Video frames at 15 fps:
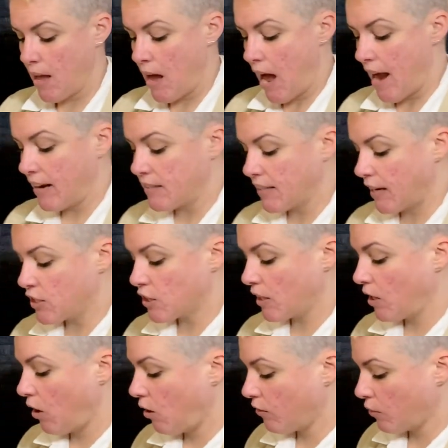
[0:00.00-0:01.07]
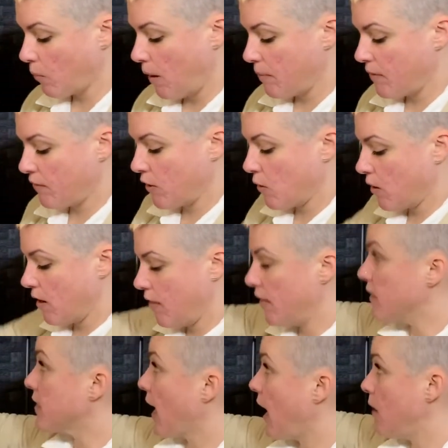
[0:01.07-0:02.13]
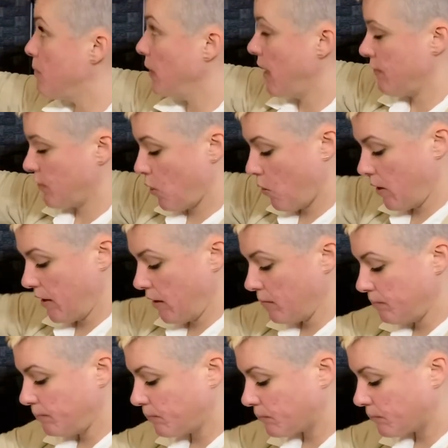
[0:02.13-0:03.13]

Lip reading: I intentionally overwhelm the viewer in the top left corner,